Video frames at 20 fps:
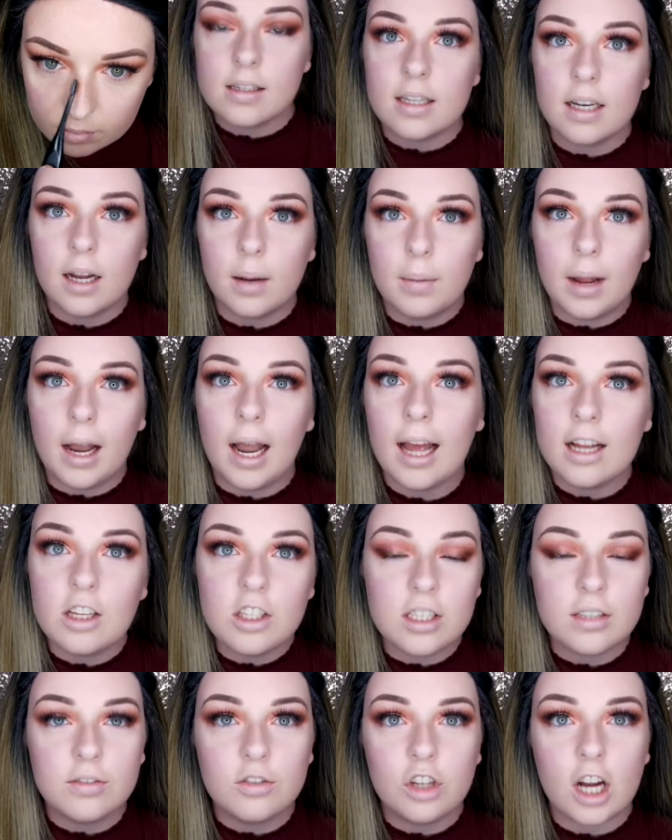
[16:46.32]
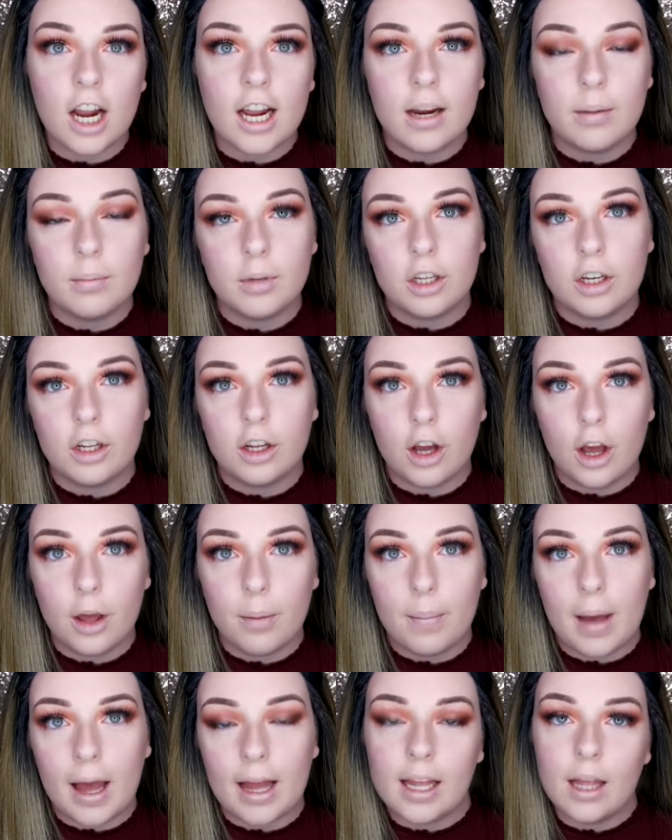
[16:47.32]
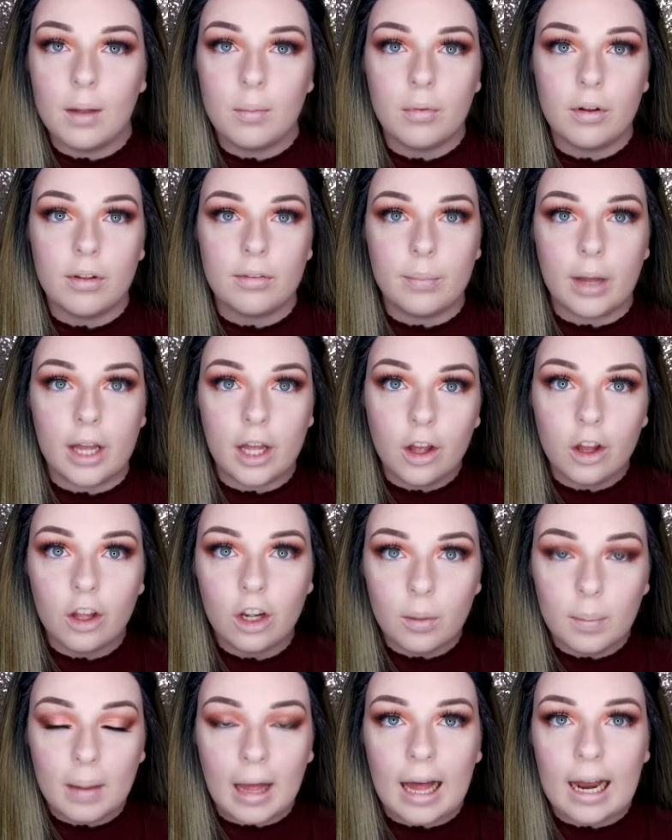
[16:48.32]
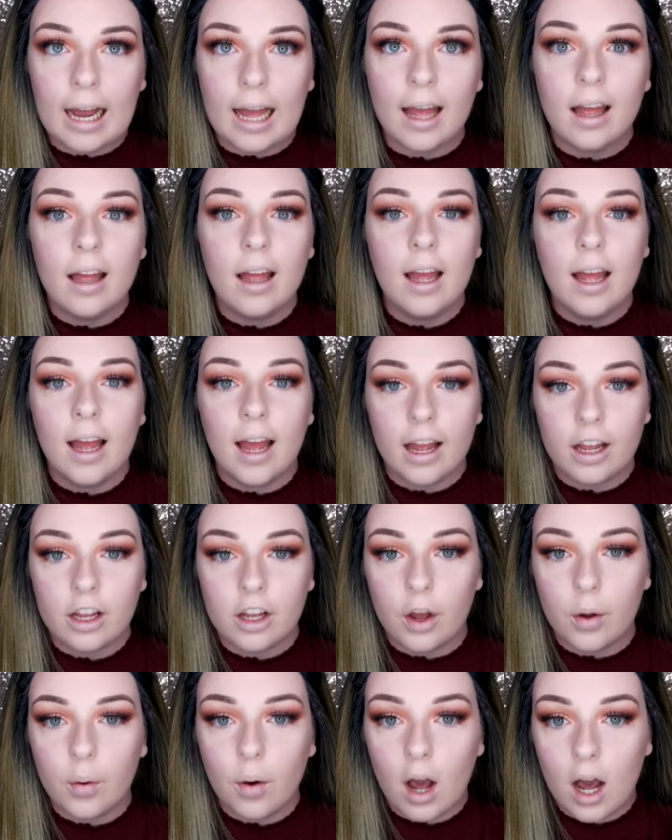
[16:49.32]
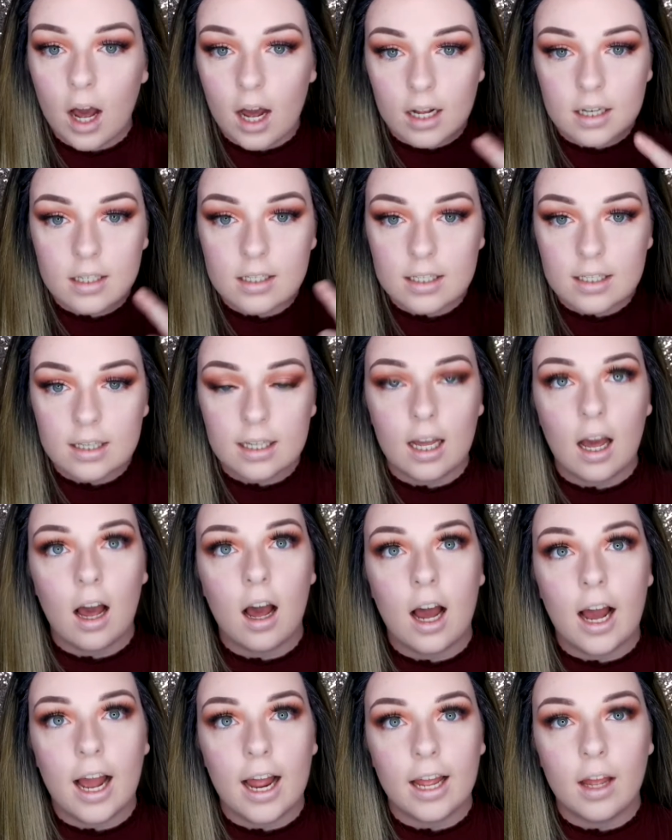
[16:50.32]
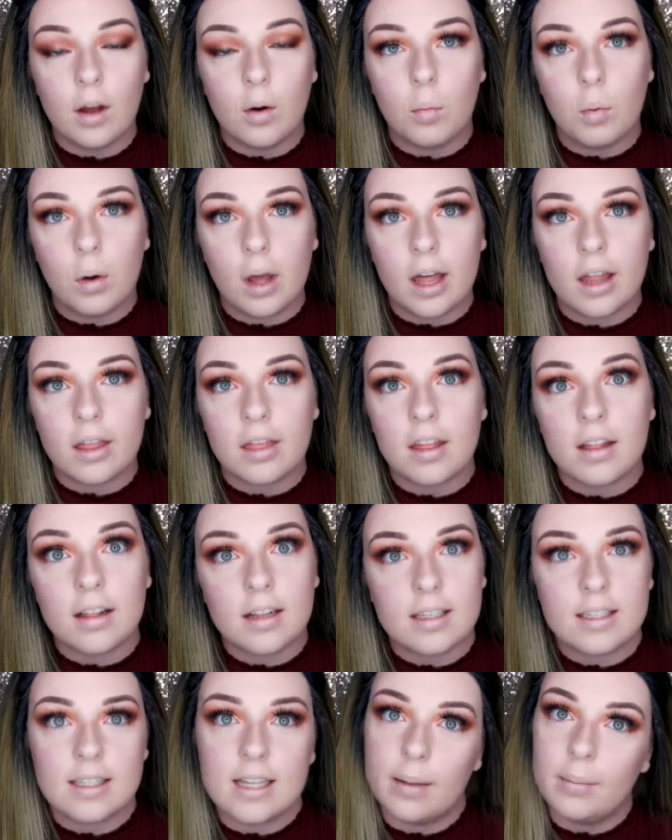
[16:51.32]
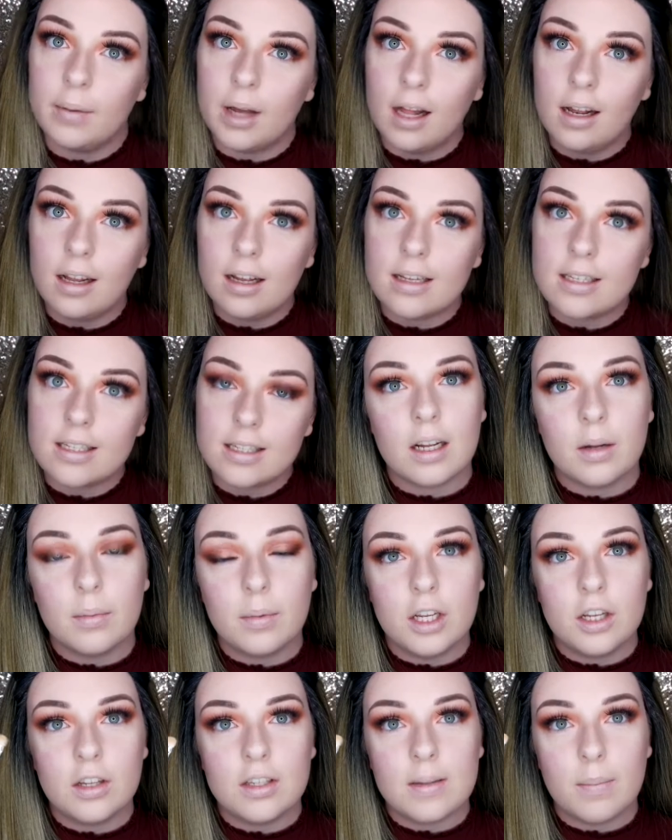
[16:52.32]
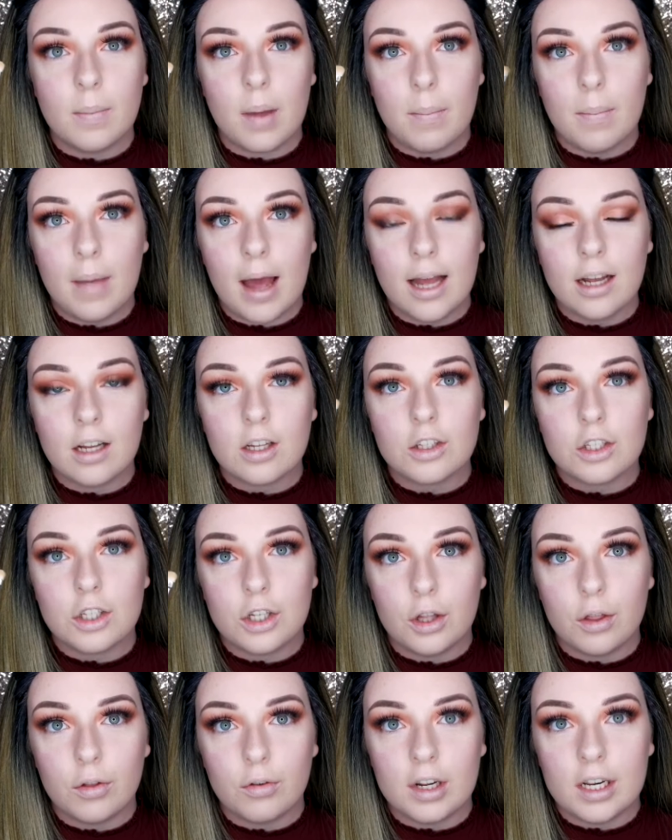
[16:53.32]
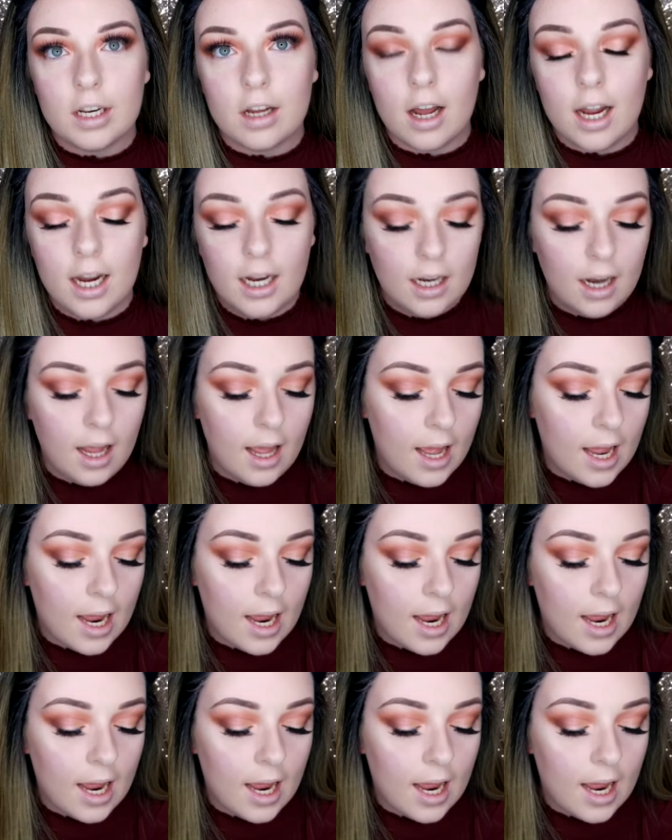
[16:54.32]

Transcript: So now my lashes have dried, I'm going to go back in with my Huda palette and go under the eye with the same colours. So I'm going to be using my MAC 239.